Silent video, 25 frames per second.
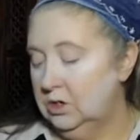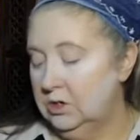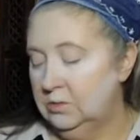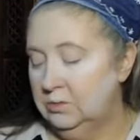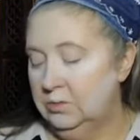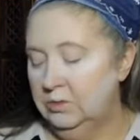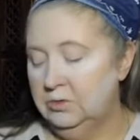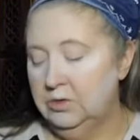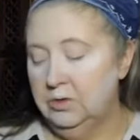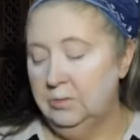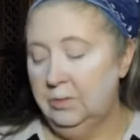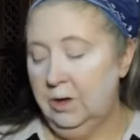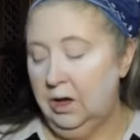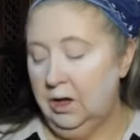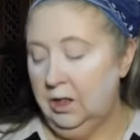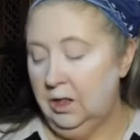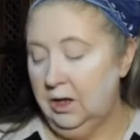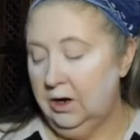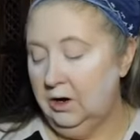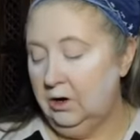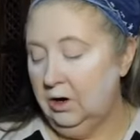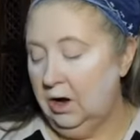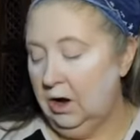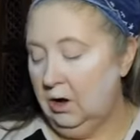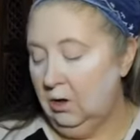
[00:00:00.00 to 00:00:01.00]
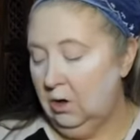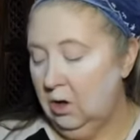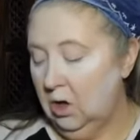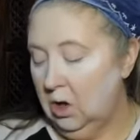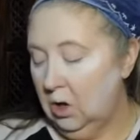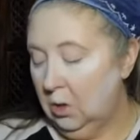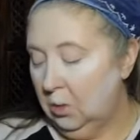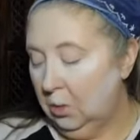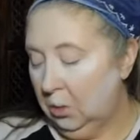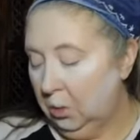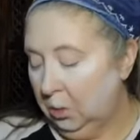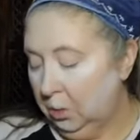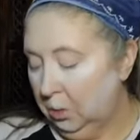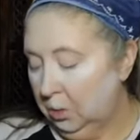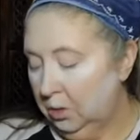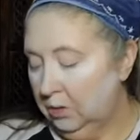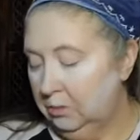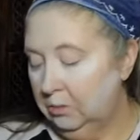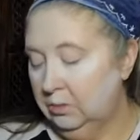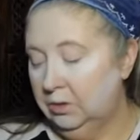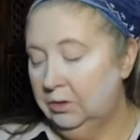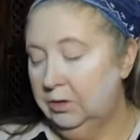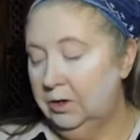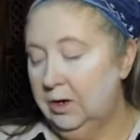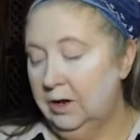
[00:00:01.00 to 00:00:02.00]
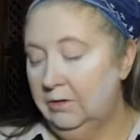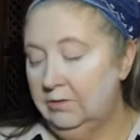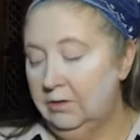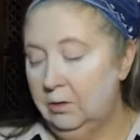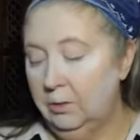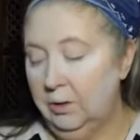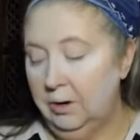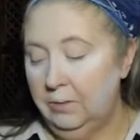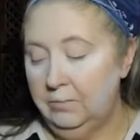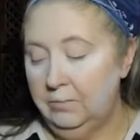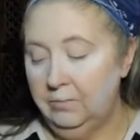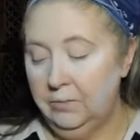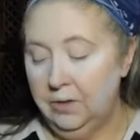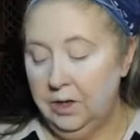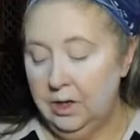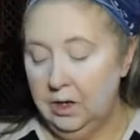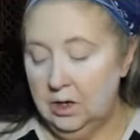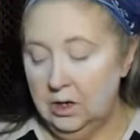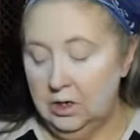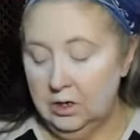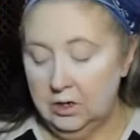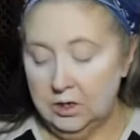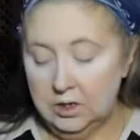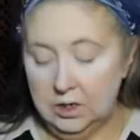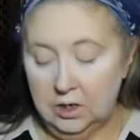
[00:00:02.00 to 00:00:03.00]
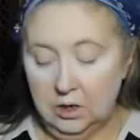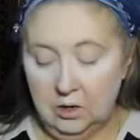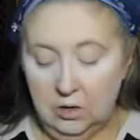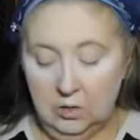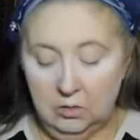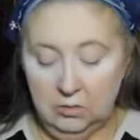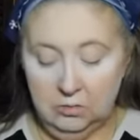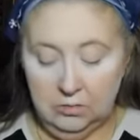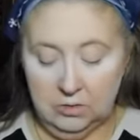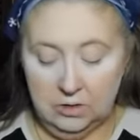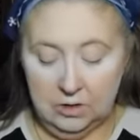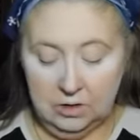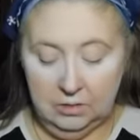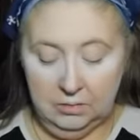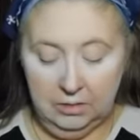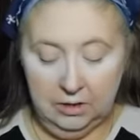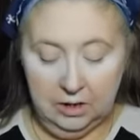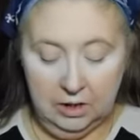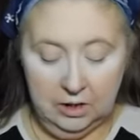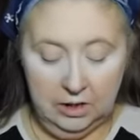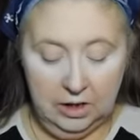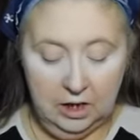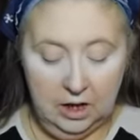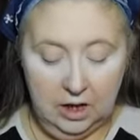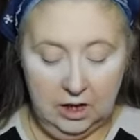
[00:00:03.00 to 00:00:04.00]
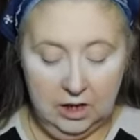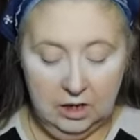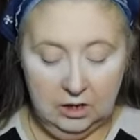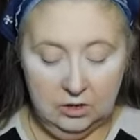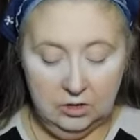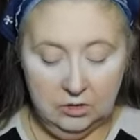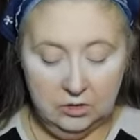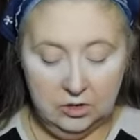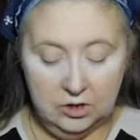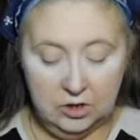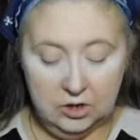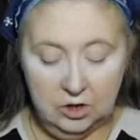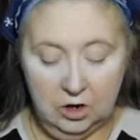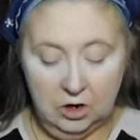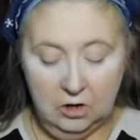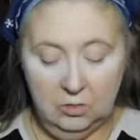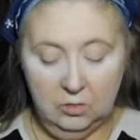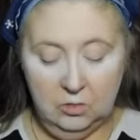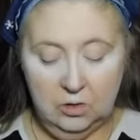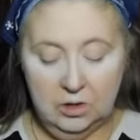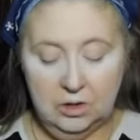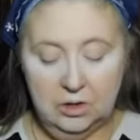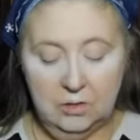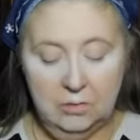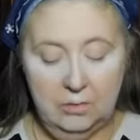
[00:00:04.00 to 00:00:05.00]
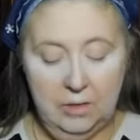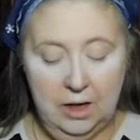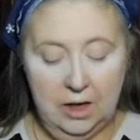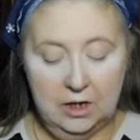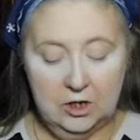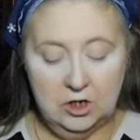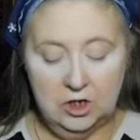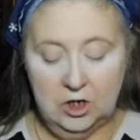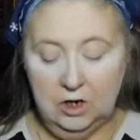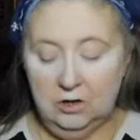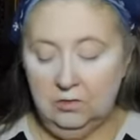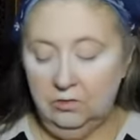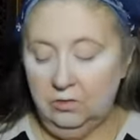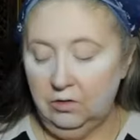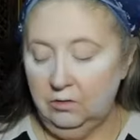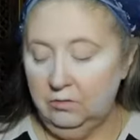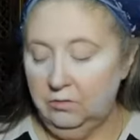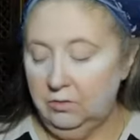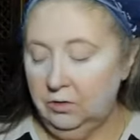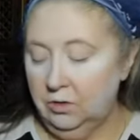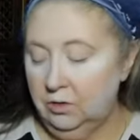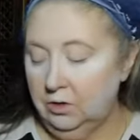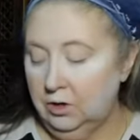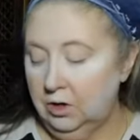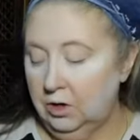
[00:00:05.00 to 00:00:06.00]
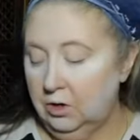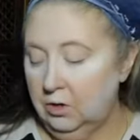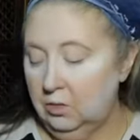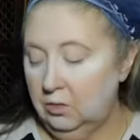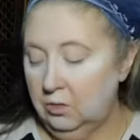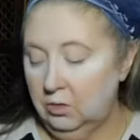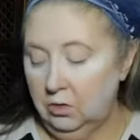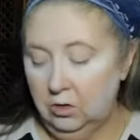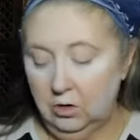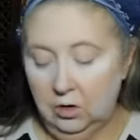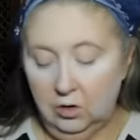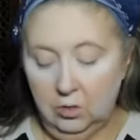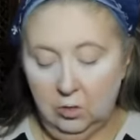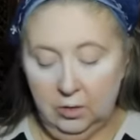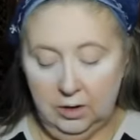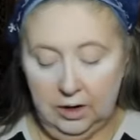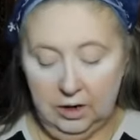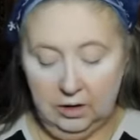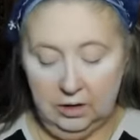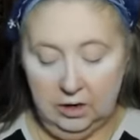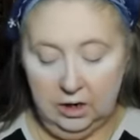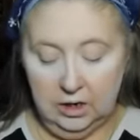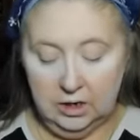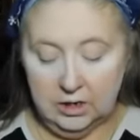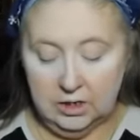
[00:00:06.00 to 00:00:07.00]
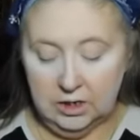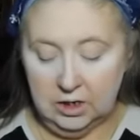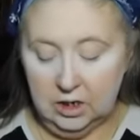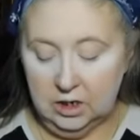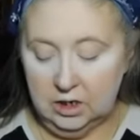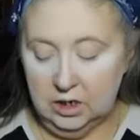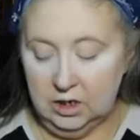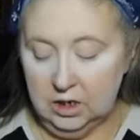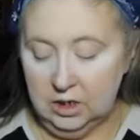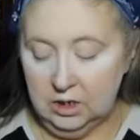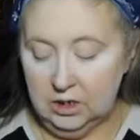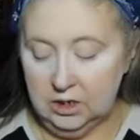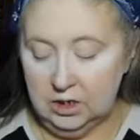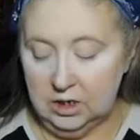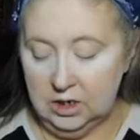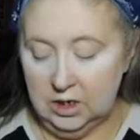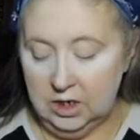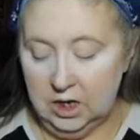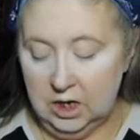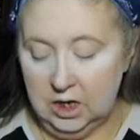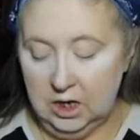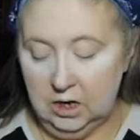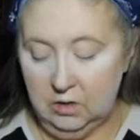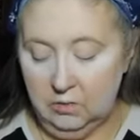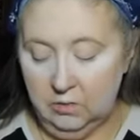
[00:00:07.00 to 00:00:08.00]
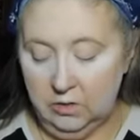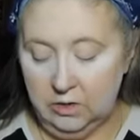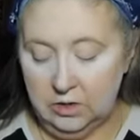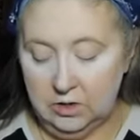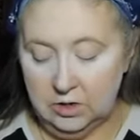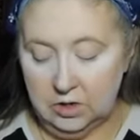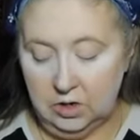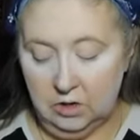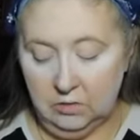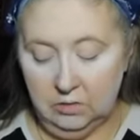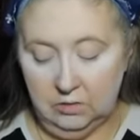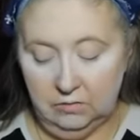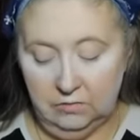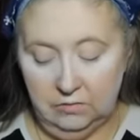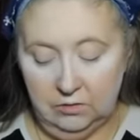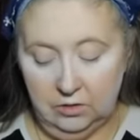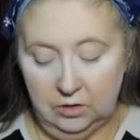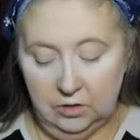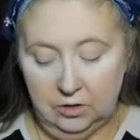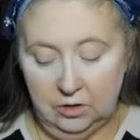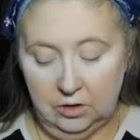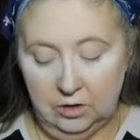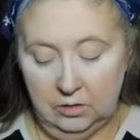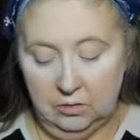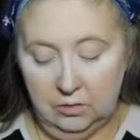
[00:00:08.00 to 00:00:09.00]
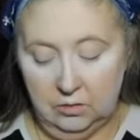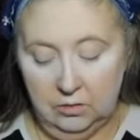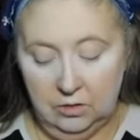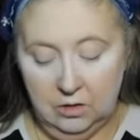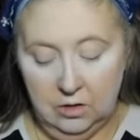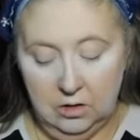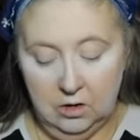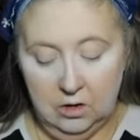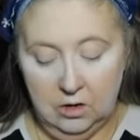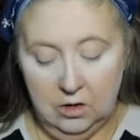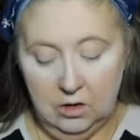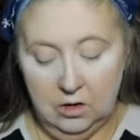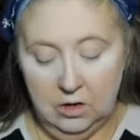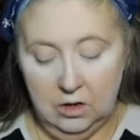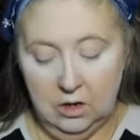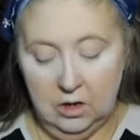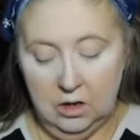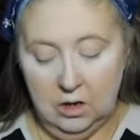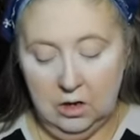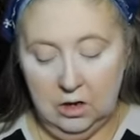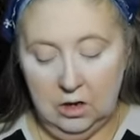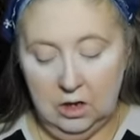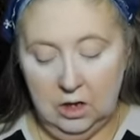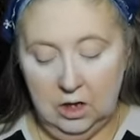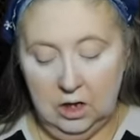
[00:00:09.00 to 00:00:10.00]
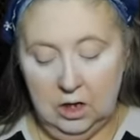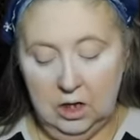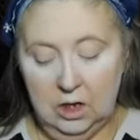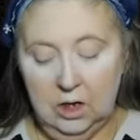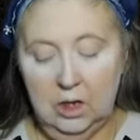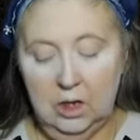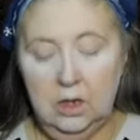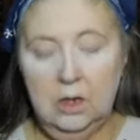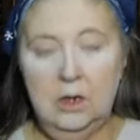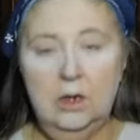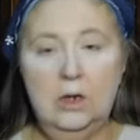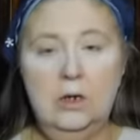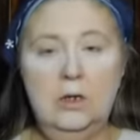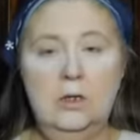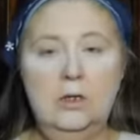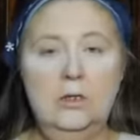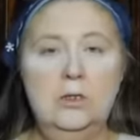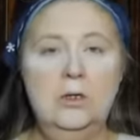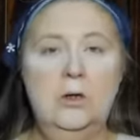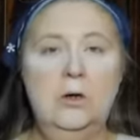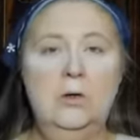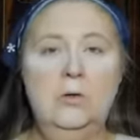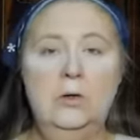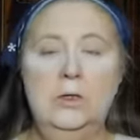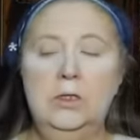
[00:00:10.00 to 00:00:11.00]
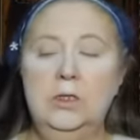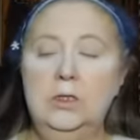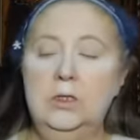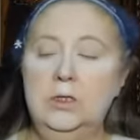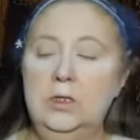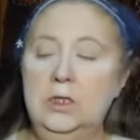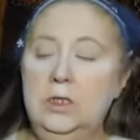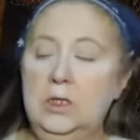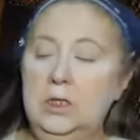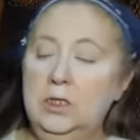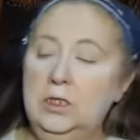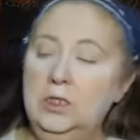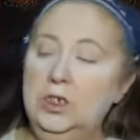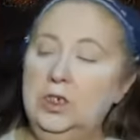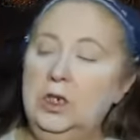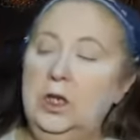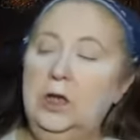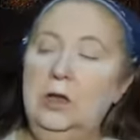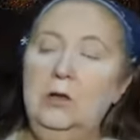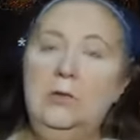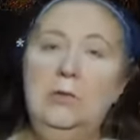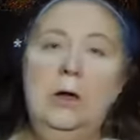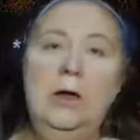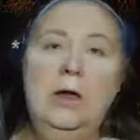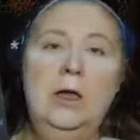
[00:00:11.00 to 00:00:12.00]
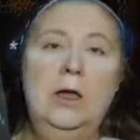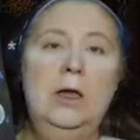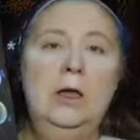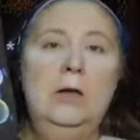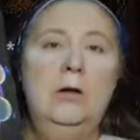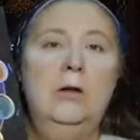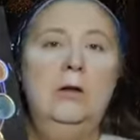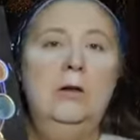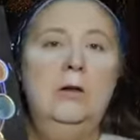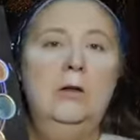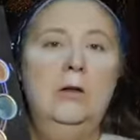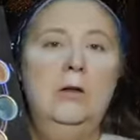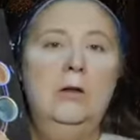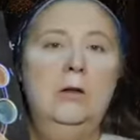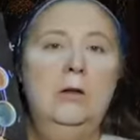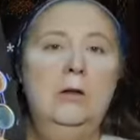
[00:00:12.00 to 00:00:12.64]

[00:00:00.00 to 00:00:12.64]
Just blew some highlighter out. Blew it everywhere. So typically I either start with the matte shade for Virgo or Aquarius. And I think today I want to start with Virgo. And so it's this shade right here.